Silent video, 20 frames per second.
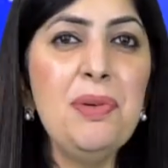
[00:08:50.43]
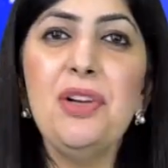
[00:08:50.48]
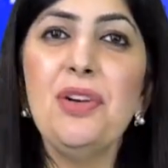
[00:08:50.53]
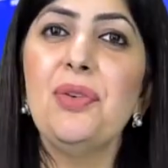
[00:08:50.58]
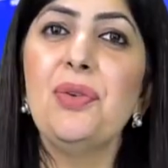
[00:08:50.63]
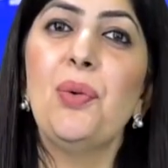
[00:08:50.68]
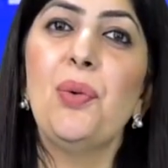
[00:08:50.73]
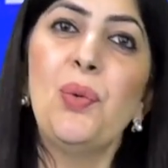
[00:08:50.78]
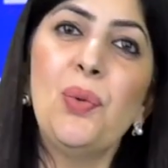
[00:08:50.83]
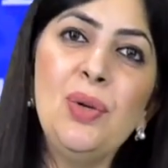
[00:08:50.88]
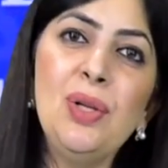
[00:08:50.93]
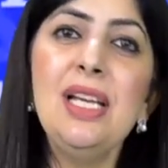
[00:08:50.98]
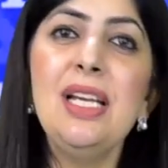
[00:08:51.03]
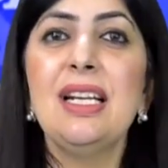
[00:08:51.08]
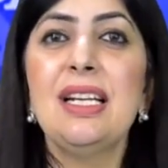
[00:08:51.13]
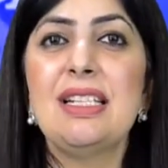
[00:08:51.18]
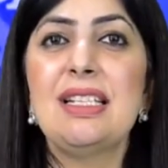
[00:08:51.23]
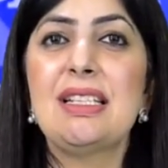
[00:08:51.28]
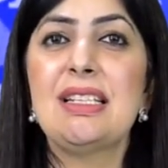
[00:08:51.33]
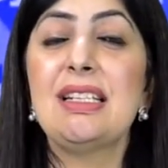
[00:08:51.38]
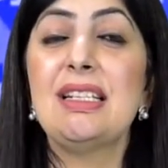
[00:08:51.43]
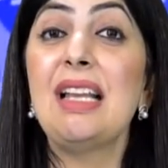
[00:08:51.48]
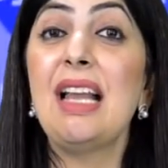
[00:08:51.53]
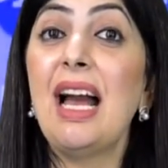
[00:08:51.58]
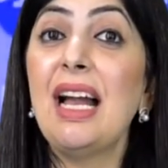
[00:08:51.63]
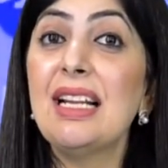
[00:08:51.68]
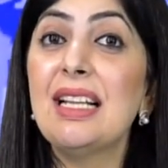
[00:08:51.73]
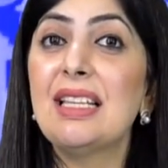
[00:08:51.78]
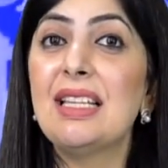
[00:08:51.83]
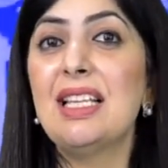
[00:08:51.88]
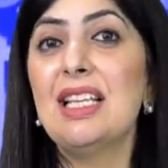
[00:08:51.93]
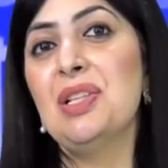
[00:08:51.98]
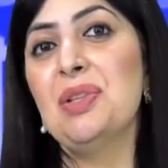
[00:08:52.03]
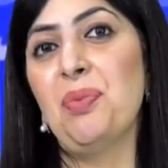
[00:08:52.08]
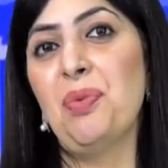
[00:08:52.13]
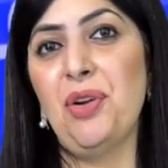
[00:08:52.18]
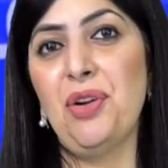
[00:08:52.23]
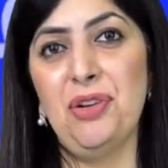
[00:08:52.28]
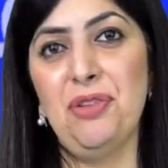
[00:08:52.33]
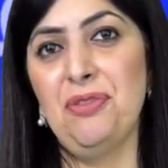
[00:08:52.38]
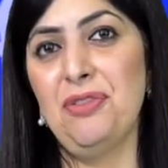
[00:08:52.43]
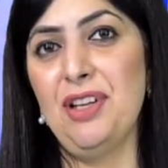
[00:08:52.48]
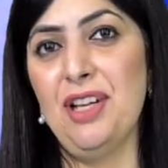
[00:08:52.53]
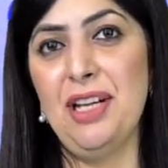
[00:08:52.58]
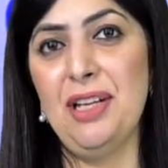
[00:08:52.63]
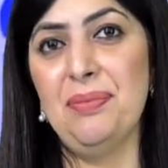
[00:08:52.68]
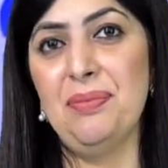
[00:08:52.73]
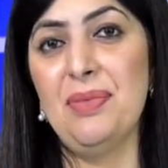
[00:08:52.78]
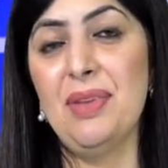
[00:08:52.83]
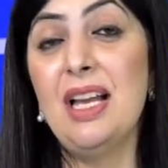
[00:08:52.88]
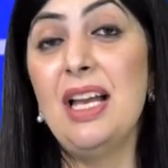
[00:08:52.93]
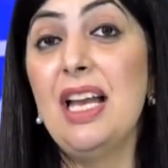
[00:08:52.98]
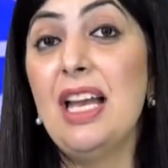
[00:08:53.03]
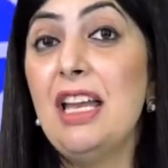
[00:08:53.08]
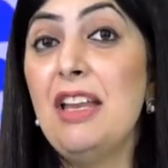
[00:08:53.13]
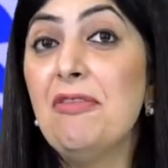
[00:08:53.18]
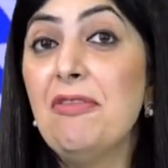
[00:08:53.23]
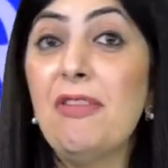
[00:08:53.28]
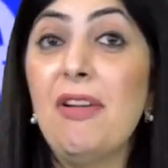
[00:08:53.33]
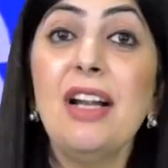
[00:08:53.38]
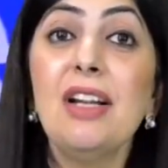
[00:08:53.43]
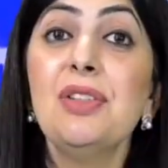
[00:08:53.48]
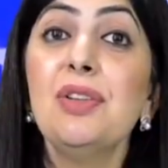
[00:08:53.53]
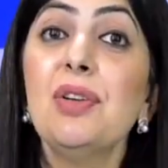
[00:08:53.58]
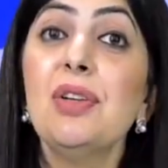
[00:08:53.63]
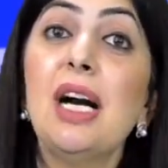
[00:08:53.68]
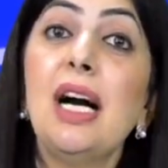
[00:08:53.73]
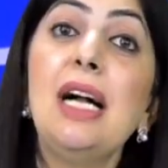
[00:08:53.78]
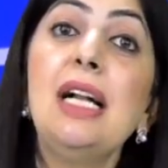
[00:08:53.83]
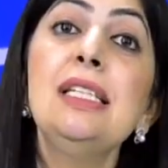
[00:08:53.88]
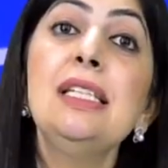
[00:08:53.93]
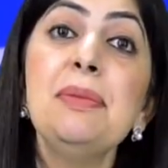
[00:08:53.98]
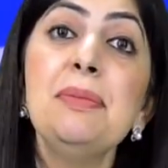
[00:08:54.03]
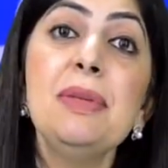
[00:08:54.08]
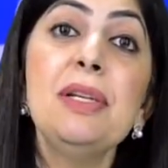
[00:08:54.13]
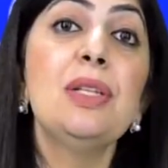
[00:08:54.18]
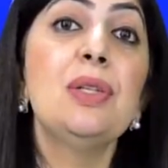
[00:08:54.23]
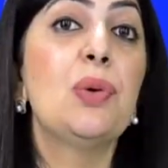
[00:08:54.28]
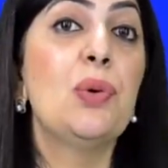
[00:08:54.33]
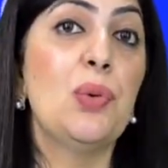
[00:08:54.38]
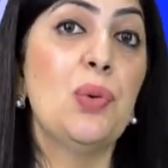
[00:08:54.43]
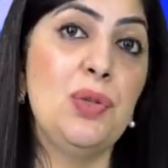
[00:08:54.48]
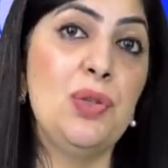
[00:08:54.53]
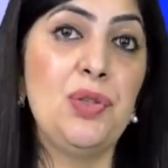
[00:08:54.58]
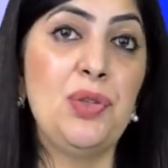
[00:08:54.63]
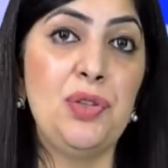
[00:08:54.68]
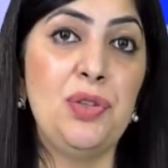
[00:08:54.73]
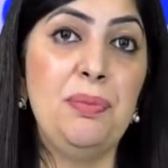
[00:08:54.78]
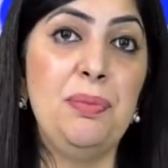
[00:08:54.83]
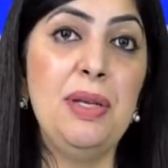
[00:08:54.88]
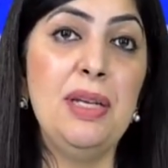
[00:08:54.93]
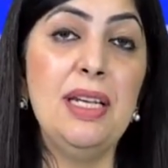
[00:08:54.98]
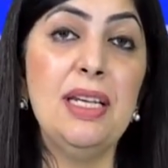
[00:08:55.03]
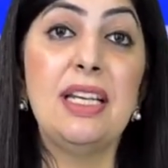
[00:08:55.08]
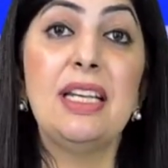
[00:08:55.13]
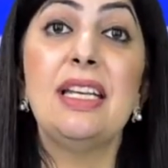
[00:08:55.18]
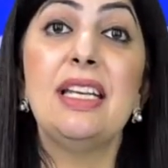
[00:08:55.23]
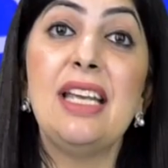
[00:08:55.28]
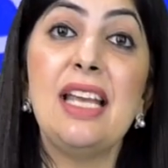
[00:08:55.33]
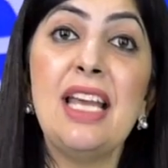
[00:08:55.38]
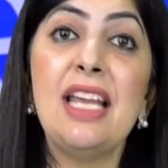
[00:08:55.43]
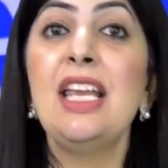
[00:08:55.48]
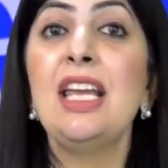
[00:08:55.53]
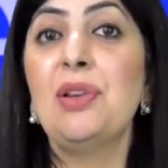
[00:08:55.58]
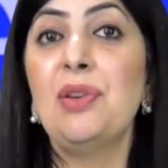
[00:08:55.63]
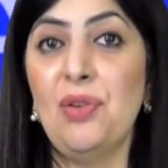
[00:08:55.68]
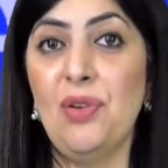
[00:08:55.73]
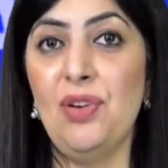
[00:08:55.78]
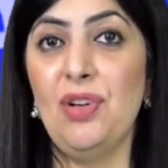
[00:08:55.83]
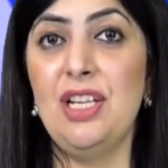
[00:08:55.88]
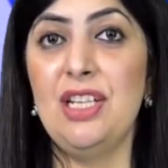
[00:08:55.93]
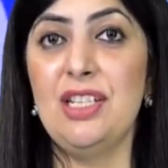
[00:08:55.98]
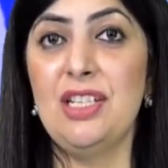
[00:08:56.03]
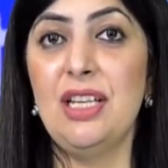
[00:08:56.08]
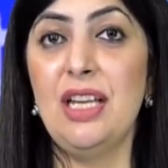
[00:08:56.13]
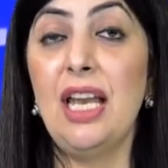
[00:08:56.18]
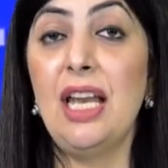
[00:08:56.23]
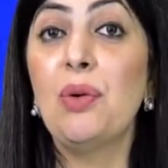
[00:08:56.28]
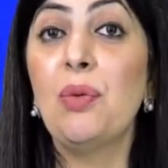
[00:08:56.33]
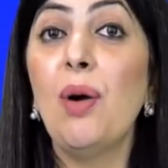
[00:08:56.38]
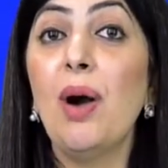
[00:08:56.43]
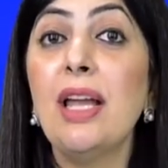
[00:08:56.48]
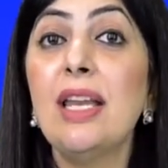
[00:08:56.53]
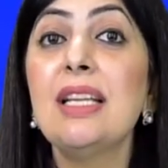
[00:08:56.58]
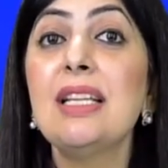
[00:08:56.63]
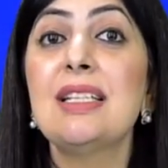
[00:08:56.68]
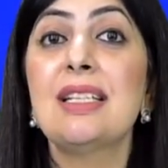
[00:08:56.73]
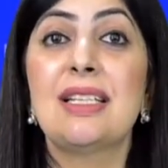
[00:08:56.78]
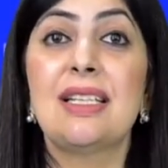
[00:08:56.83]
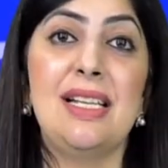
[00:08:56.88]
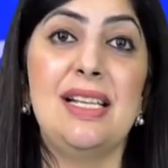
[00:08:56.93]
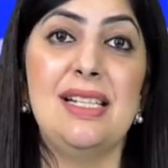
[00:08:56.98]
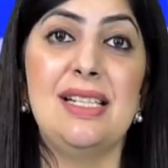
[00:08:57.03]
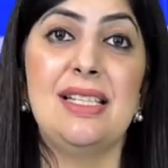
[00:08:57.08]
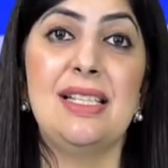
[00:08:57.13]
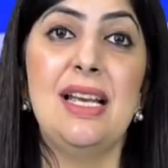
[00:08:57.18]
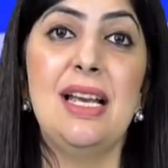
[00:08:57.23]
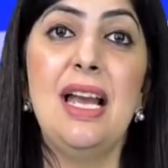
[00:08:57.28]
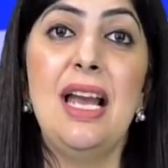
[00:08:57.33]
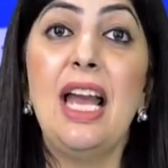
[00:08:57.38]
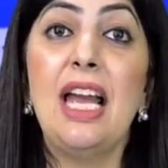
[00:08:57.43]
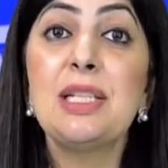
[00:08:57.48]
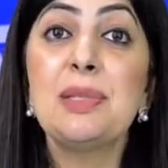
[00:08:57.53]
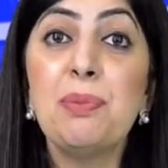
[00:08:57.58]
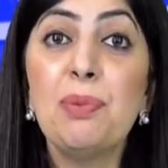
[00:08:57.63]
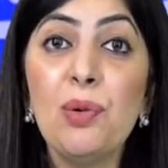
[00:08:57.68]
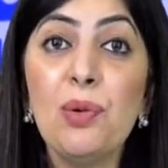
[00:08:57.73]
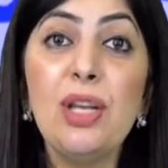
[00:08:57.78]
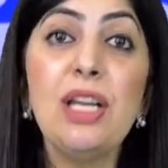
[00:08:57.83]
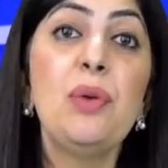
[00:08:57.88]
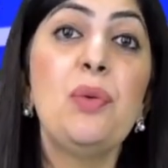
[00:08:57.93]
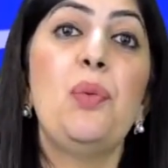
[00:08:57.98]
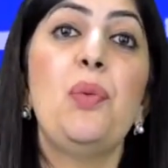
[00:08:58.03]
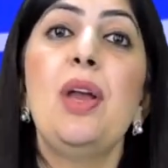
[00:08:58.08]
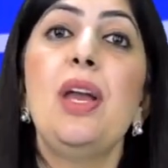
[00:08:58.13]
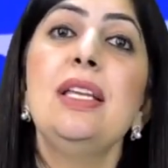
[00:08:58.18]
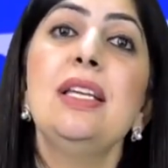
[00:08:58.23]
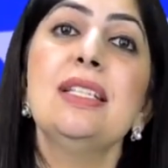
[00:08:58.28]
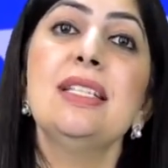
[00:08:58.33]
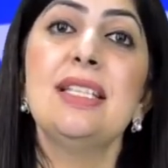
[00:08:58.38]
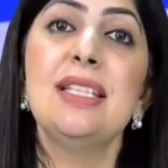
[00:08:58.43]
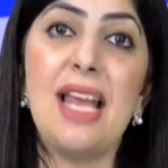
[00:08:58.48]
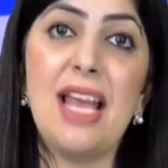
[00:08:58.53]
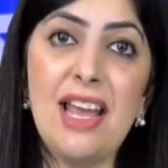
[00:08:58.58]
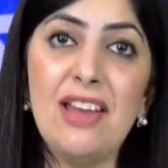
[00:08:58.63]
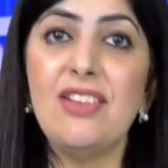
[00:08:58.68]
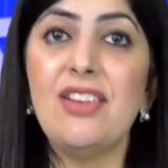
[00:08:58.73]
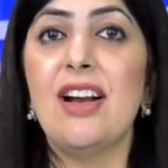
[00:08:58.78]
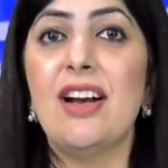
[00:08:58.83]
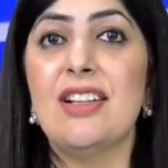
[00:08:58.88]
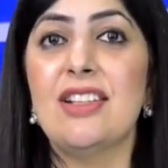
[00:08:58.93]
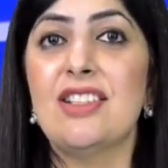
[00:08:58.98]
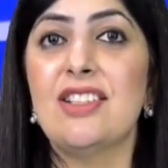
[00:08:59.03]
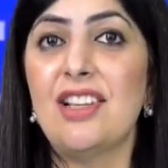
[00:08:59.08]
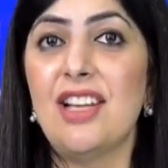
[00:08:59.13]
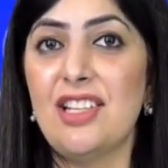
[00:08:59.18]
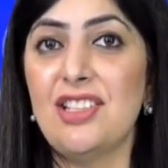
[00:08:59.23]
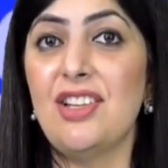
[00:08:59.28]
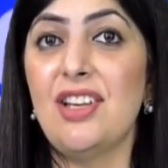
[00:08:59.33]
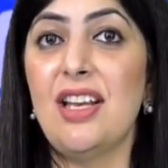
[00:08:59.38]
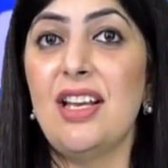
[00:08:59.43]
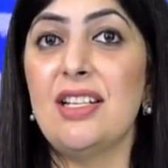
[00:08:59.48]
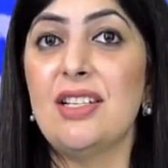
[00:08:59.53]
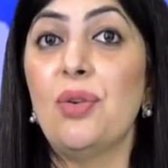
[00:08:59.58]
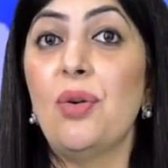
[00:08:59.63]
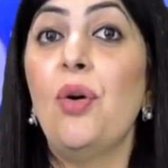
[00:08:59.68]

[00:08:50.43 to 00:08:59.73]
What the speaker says: be your only concern at this point of time. In fact, your ultimate goal should be gaining knowledge, acquiring skills, exploring various areas such as